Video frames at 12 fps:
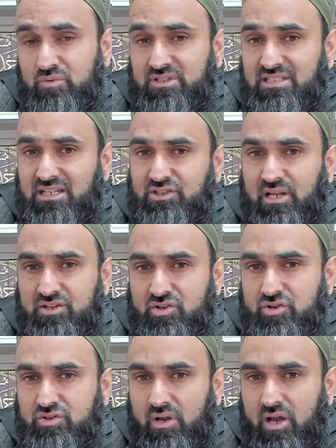later in your
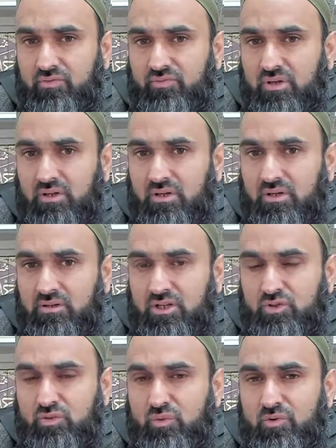life that you
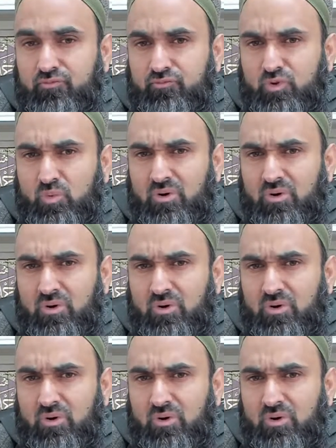will